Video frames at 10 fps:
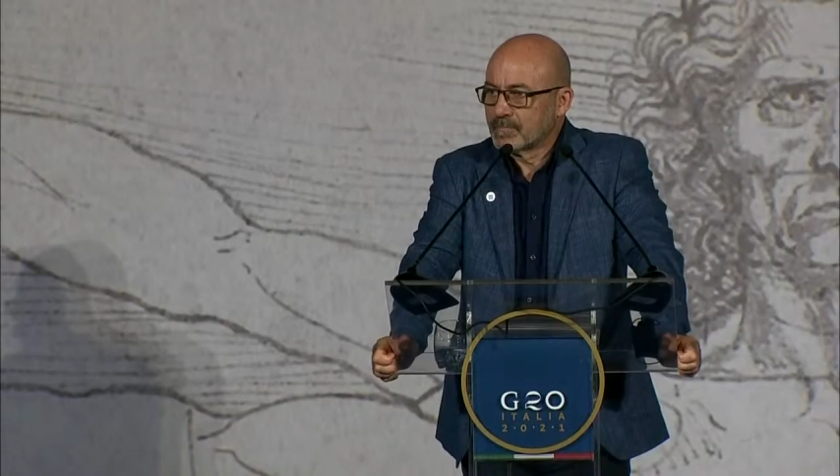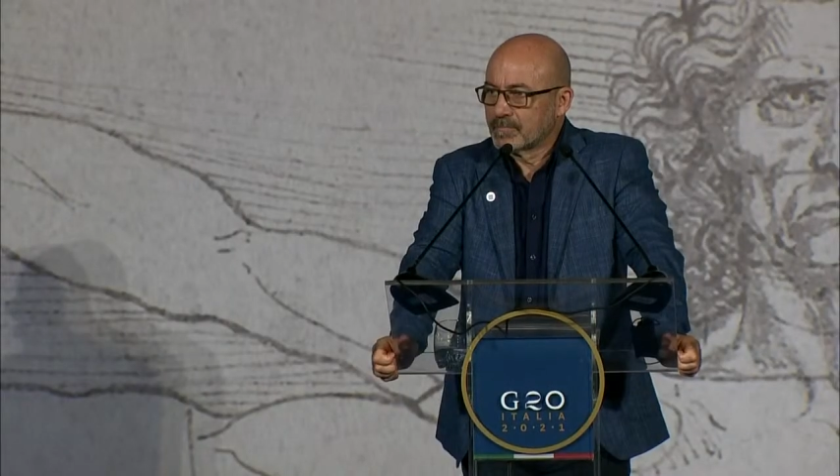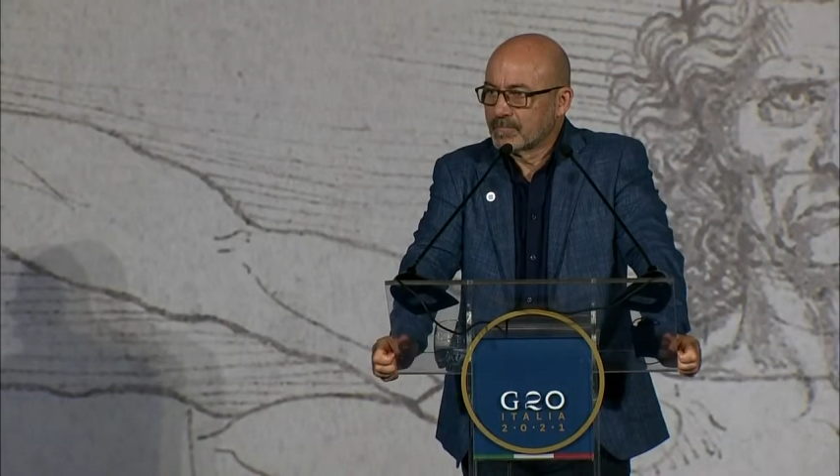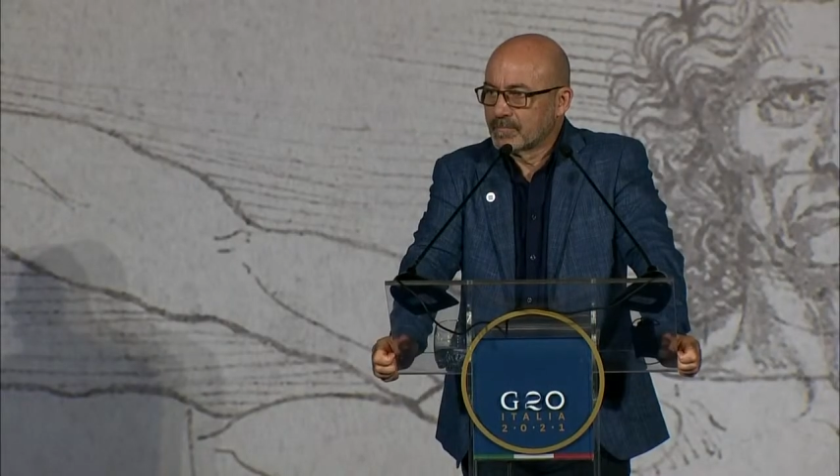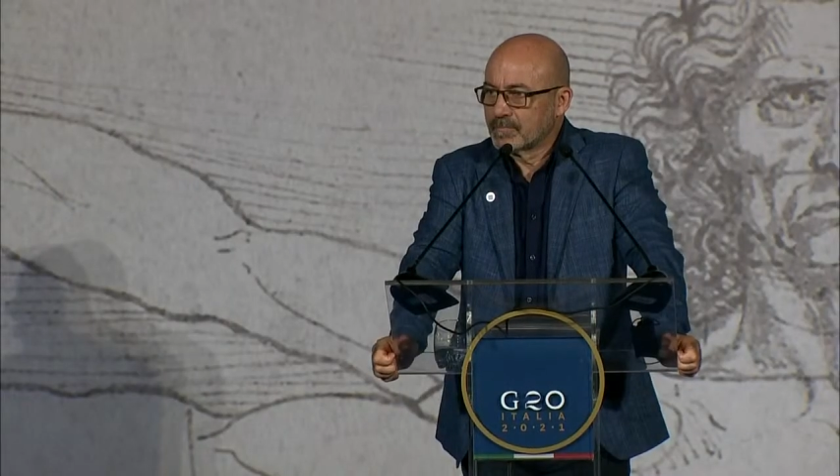for
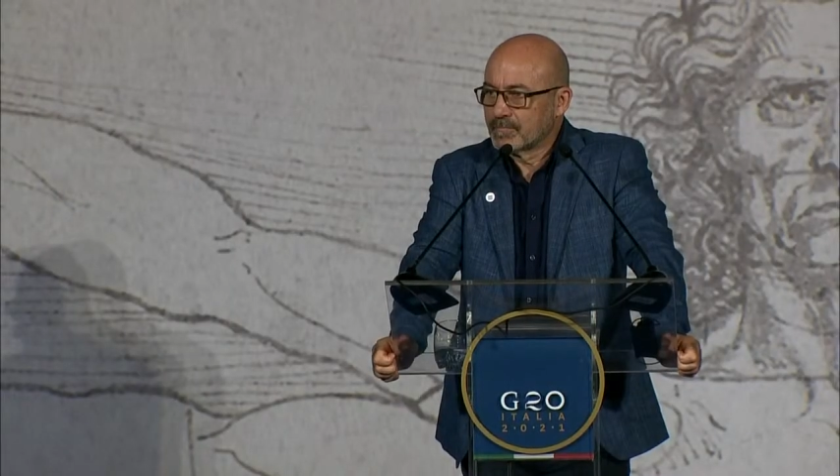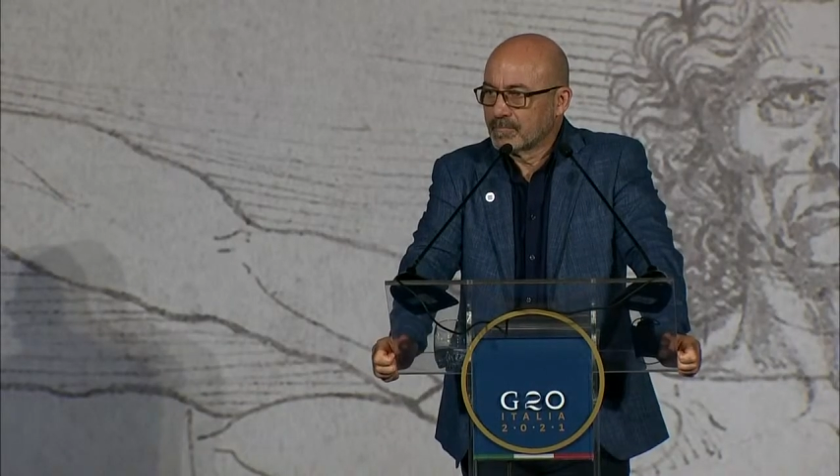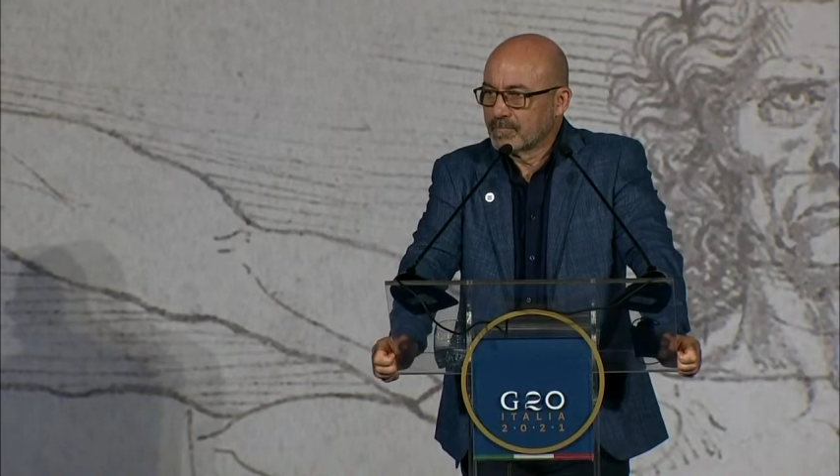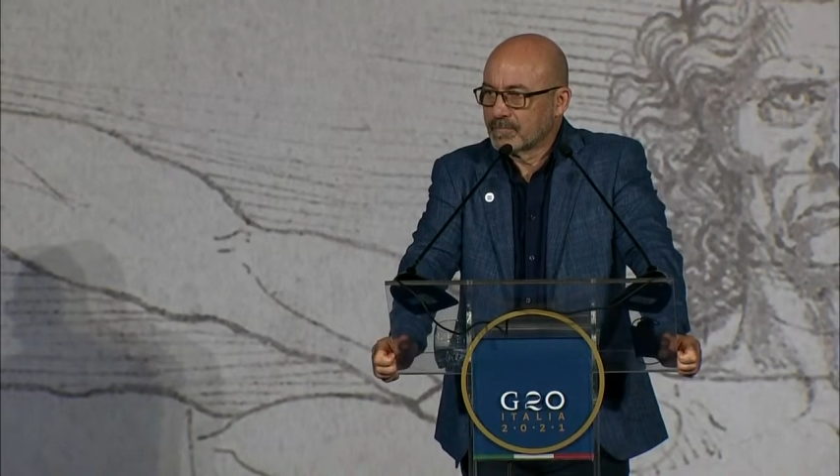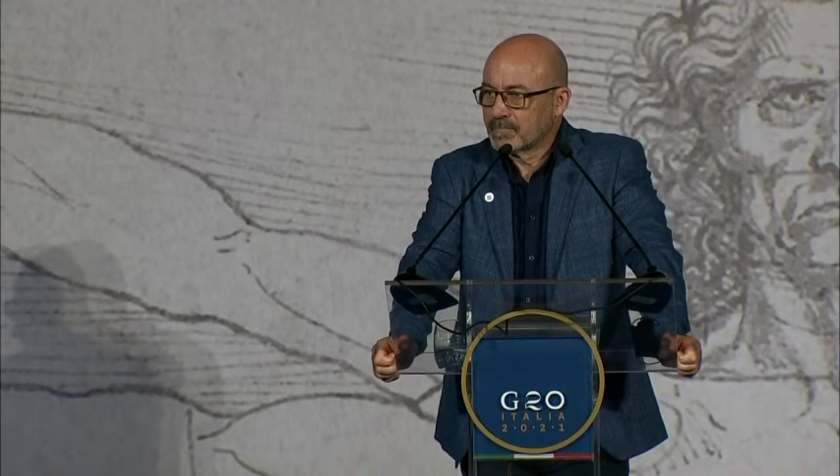the first
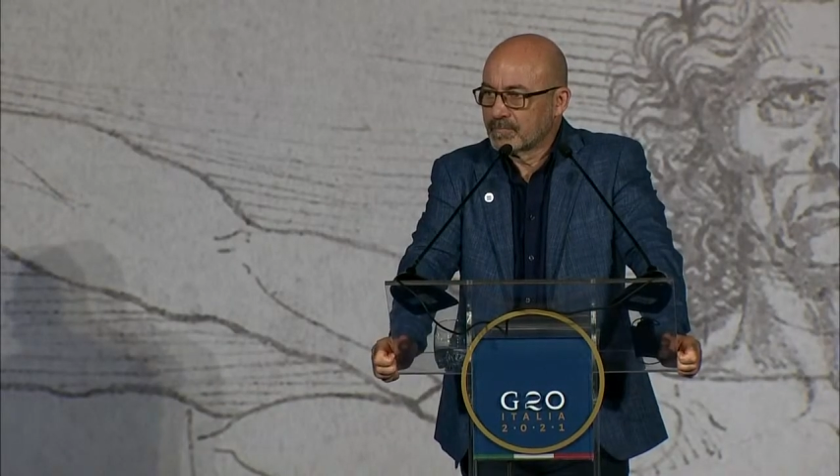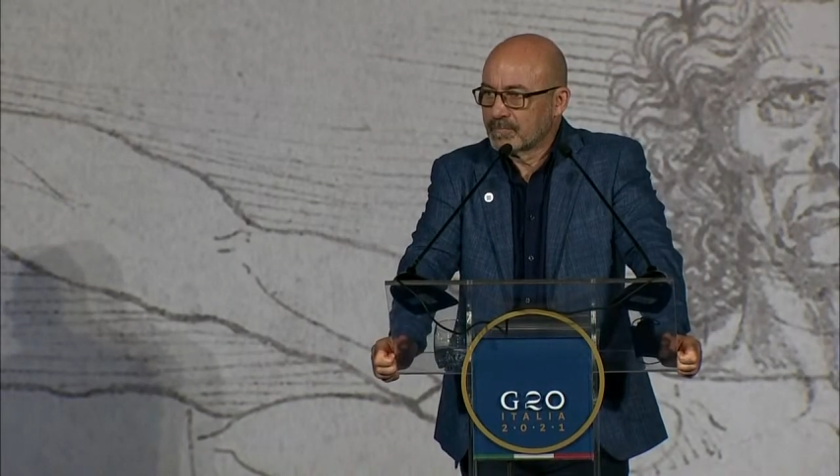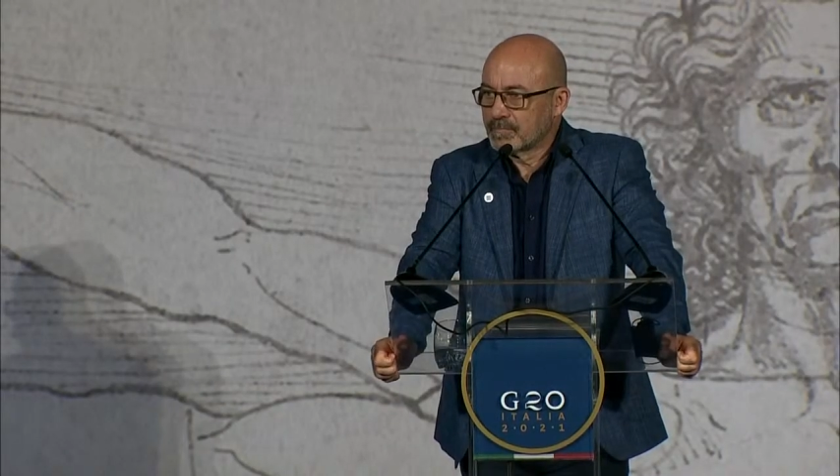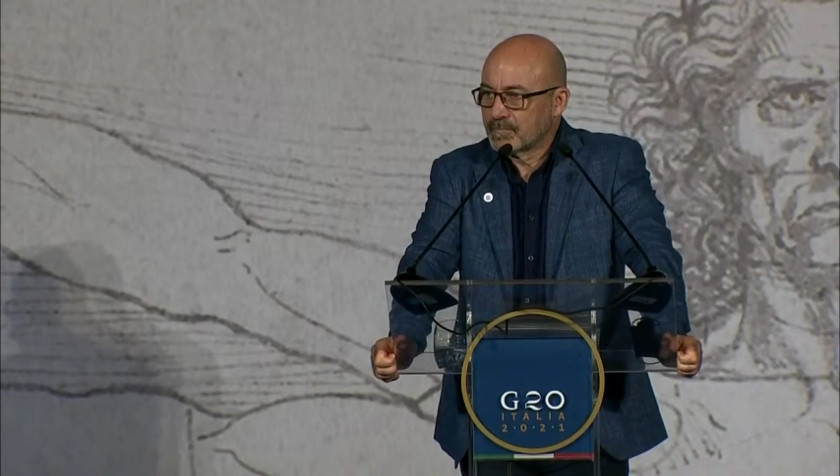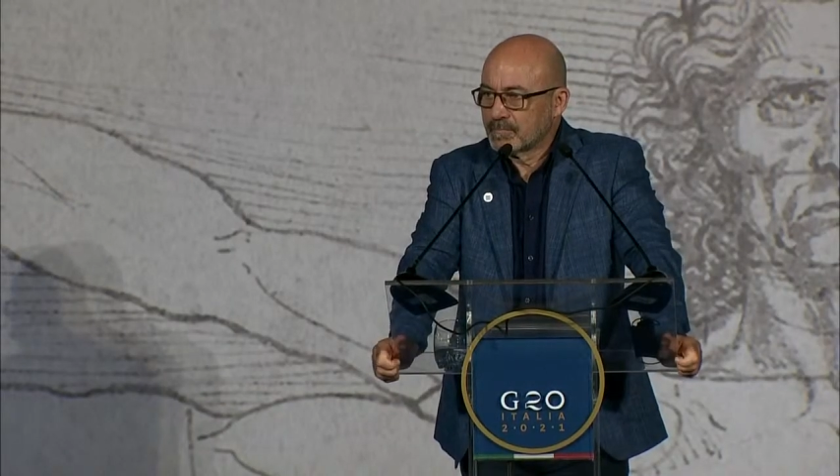time at
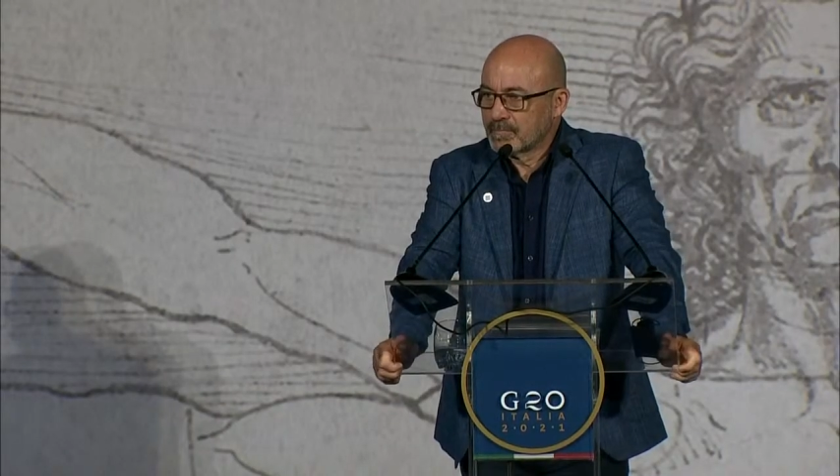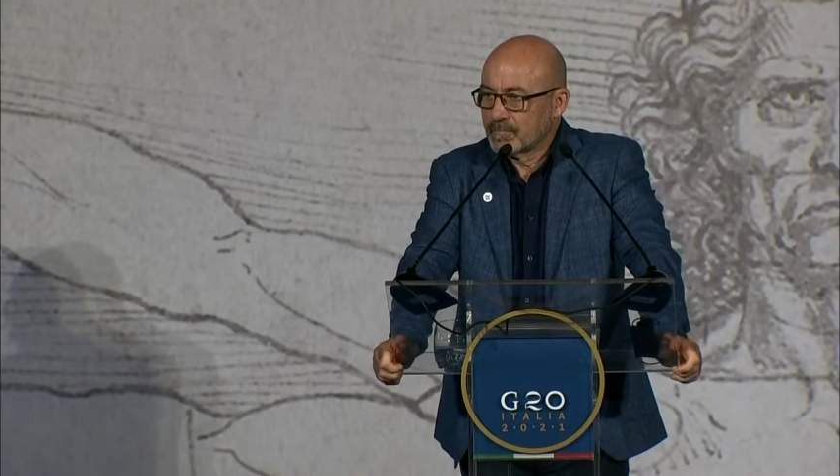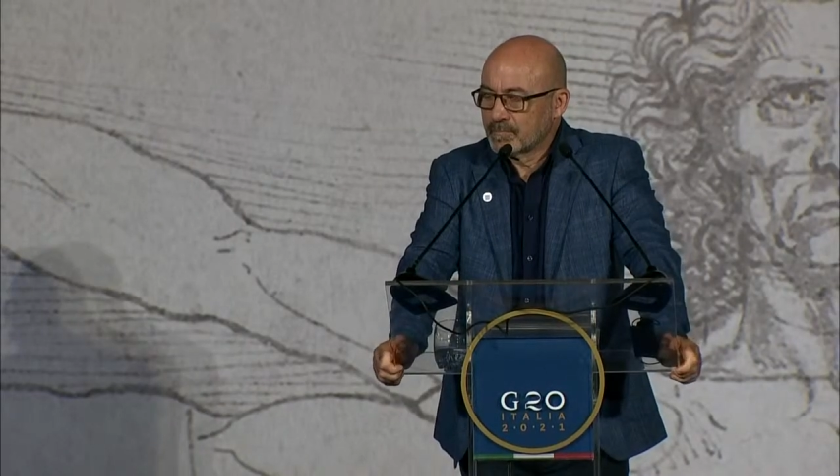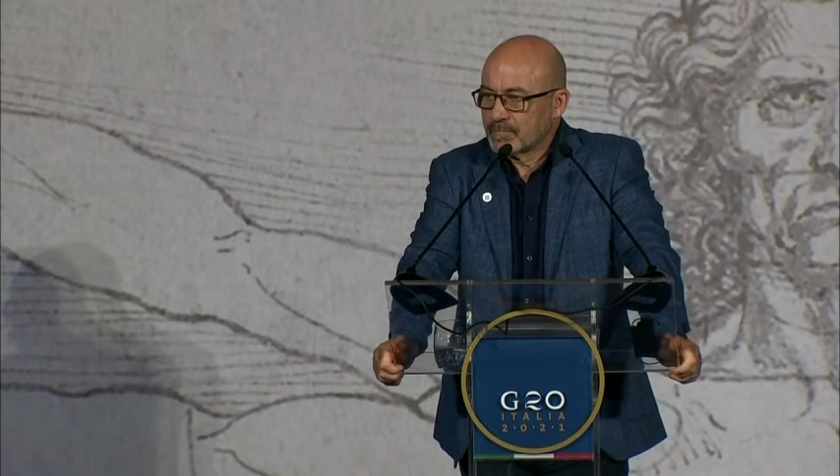Pittsburgh.